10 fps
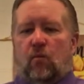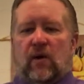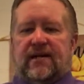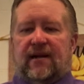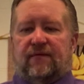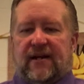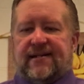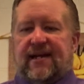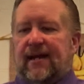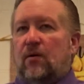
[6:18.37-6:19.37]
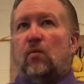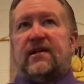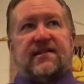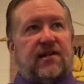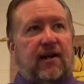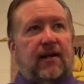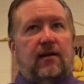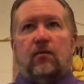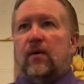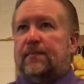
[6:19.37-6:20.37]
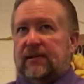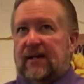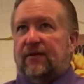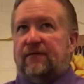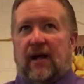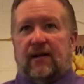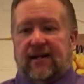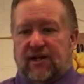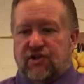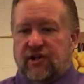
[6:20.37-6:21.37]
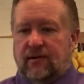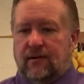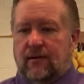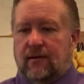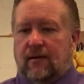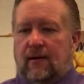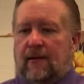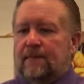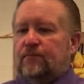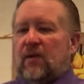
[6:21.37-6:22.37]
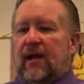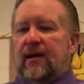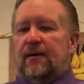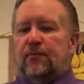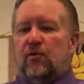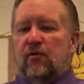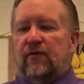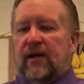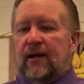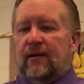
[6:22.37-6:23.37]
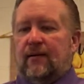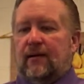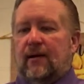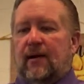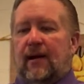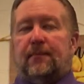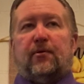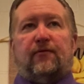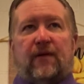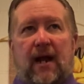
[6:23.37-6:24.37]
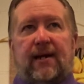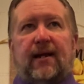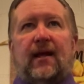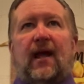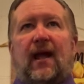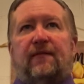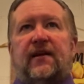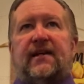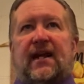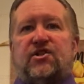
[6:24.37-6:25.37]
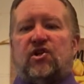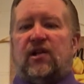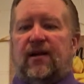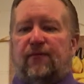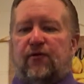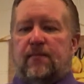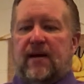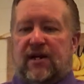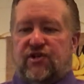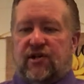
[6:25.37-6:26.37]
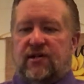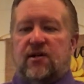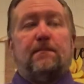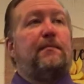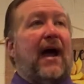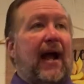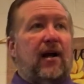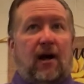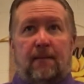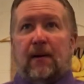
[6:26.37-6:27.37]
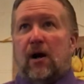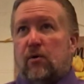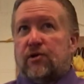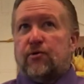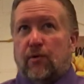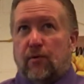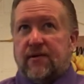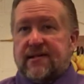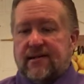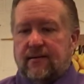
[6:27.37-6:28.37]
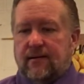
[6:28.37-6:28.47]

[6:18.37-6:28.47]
We investigate, we study, we believe in validation, and in proving and providing evidential information to back up our truths.